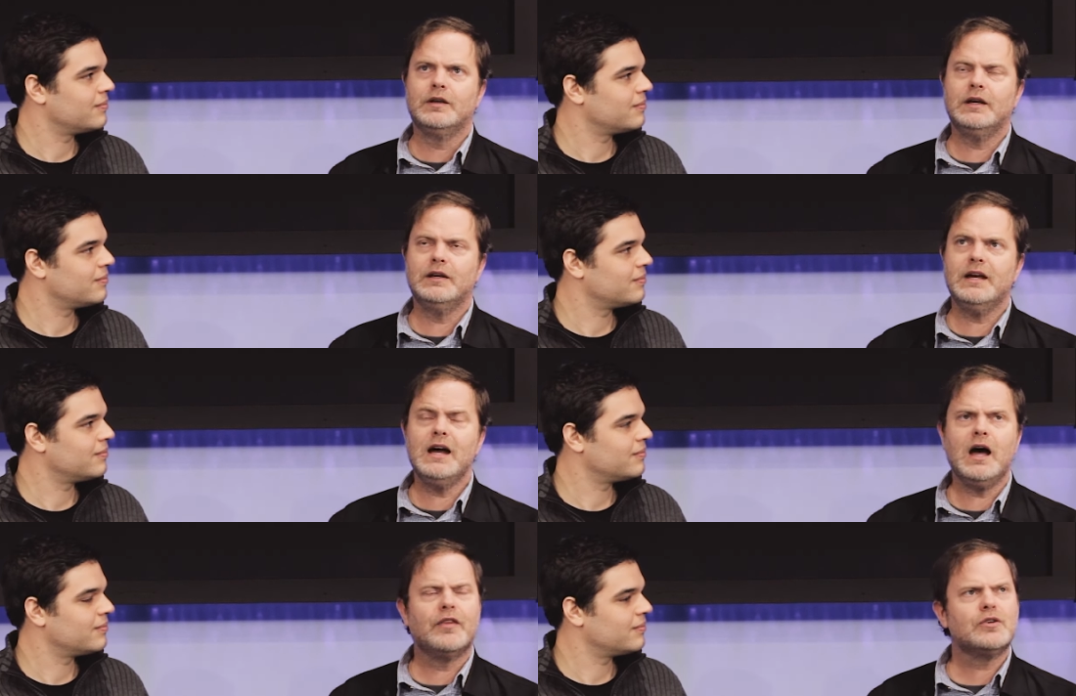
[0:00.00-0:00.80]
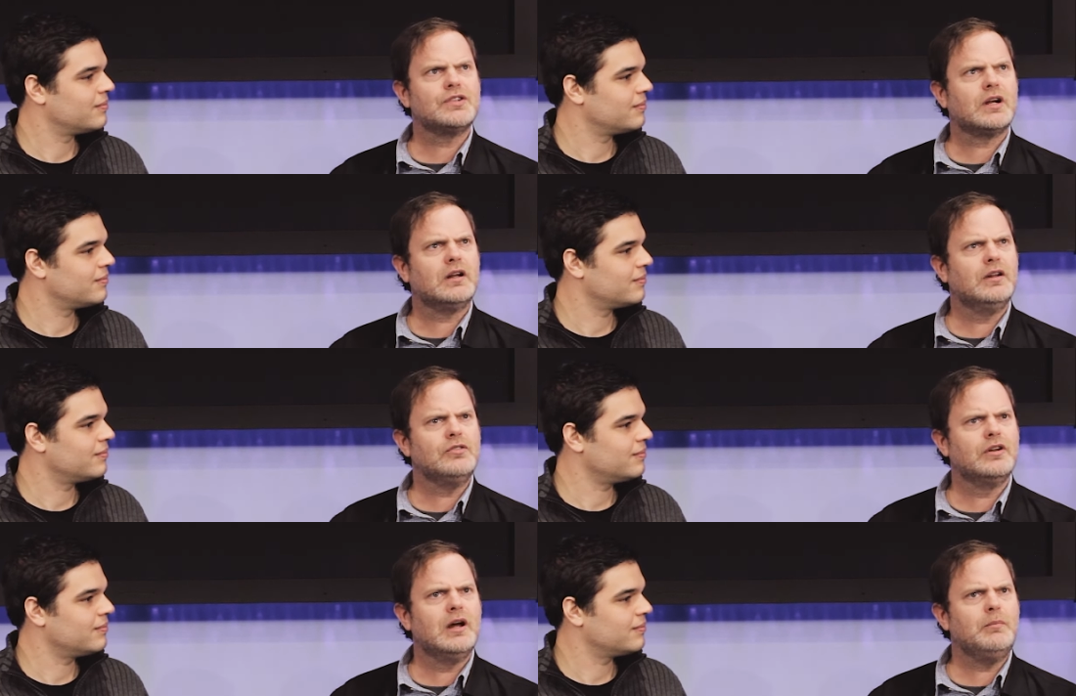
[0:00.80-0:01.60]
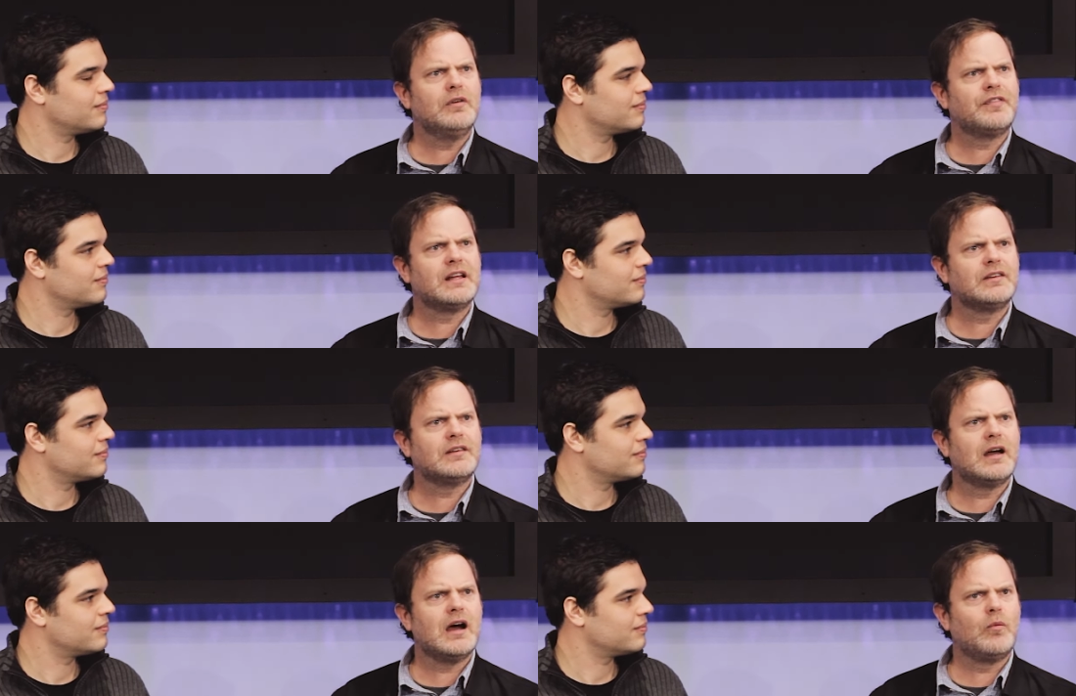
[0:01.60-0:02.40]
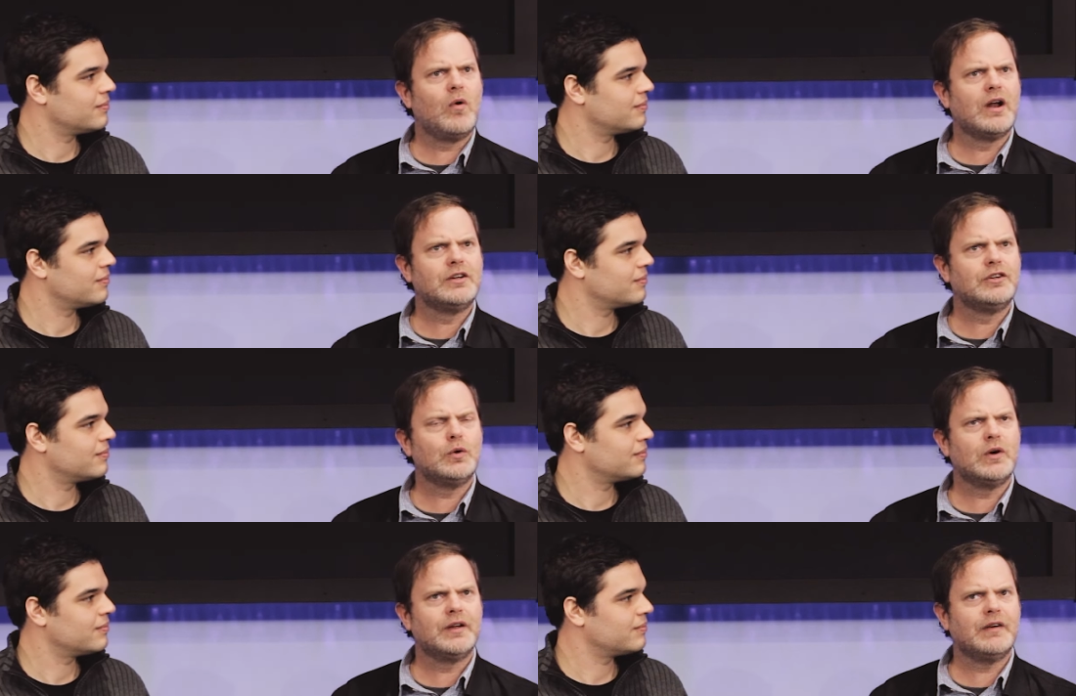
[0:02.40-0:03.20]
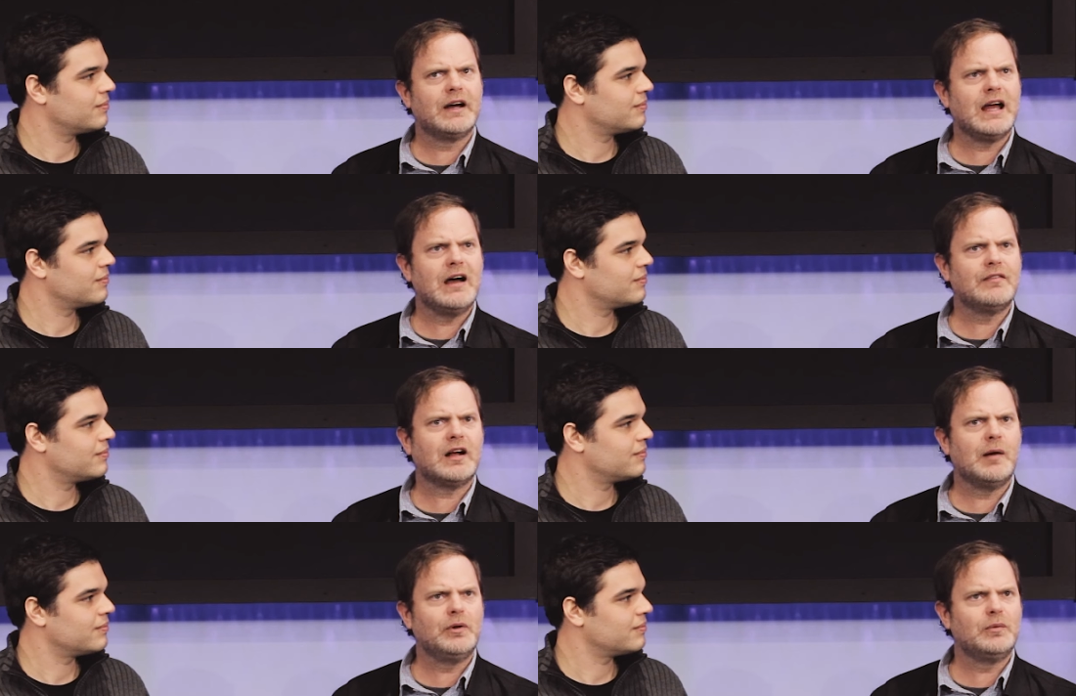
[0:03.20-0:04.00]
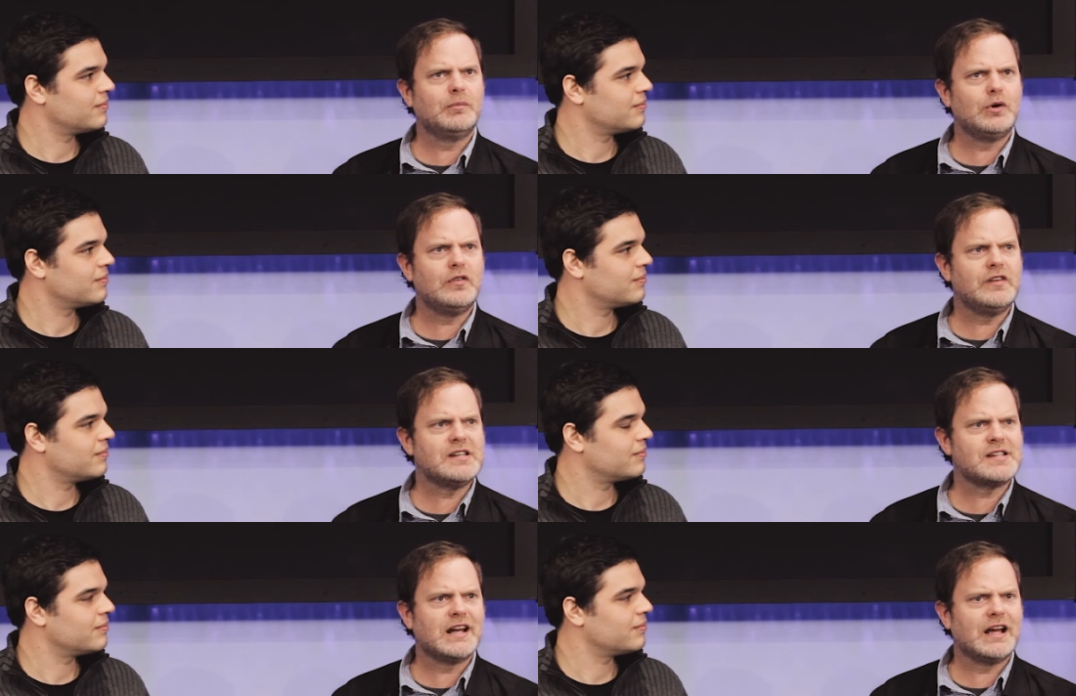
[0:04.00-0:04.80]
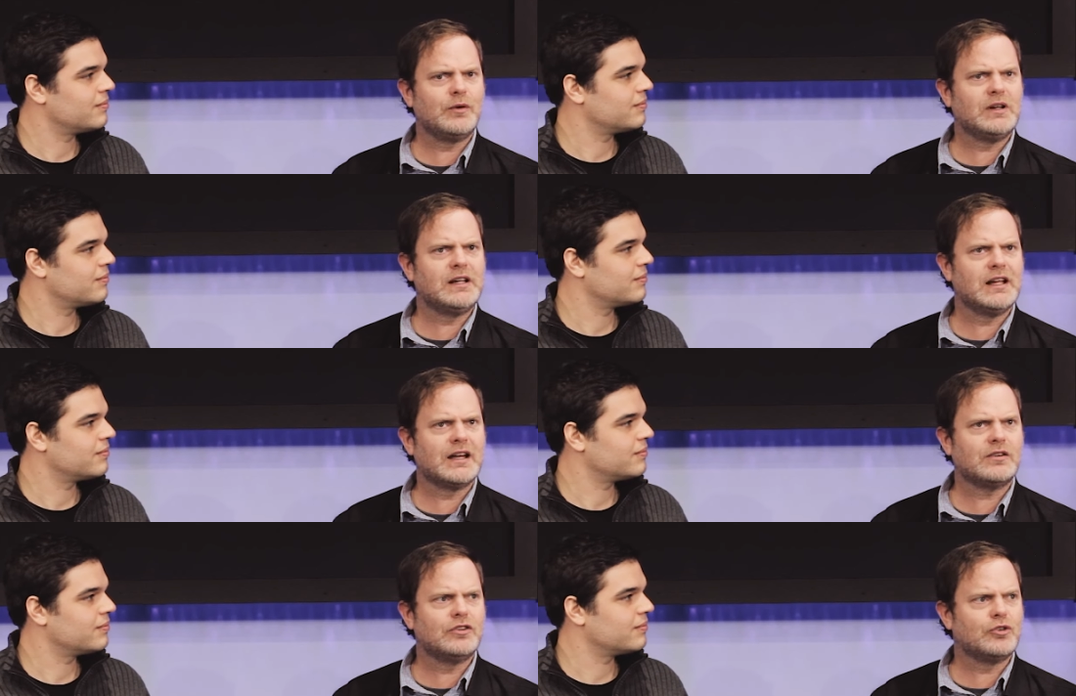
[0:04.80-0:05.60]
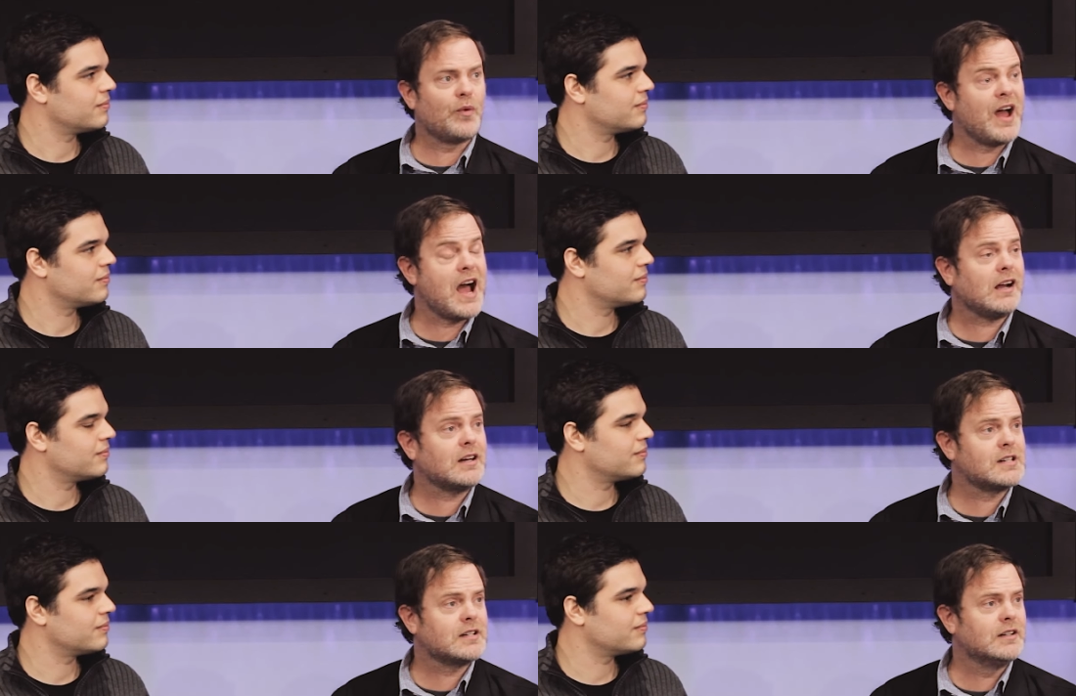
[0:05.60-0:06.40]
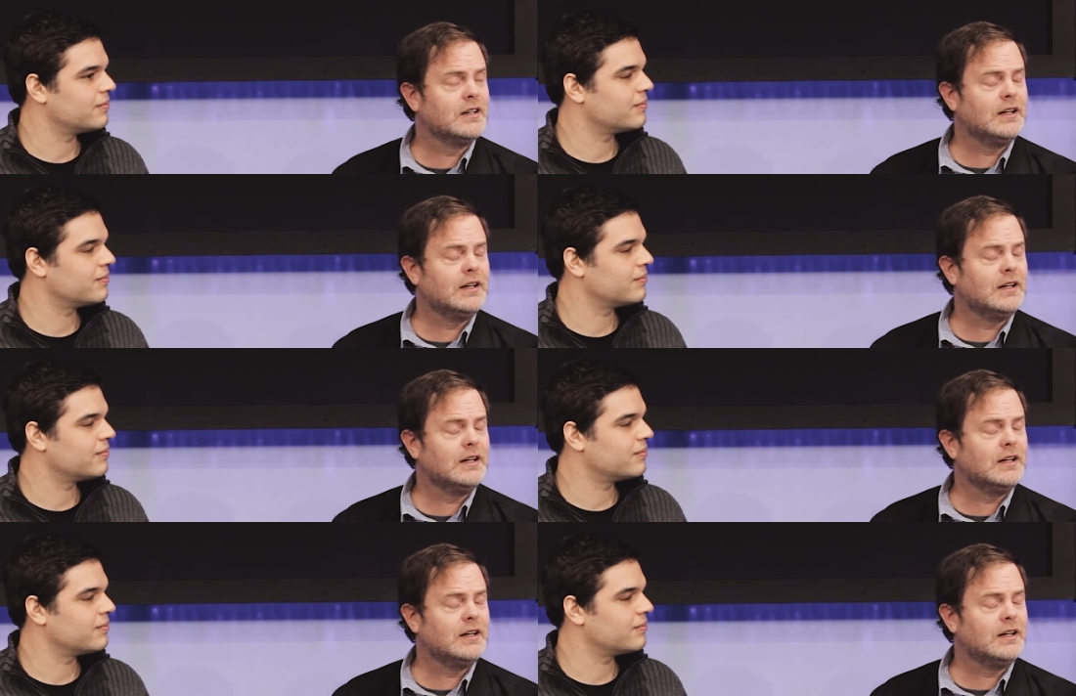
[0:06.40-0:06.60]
Speaker 1: yeah, there's a, there's a number of things I, I want to do. Uh, I have a couple of movies that I'd really like to direct.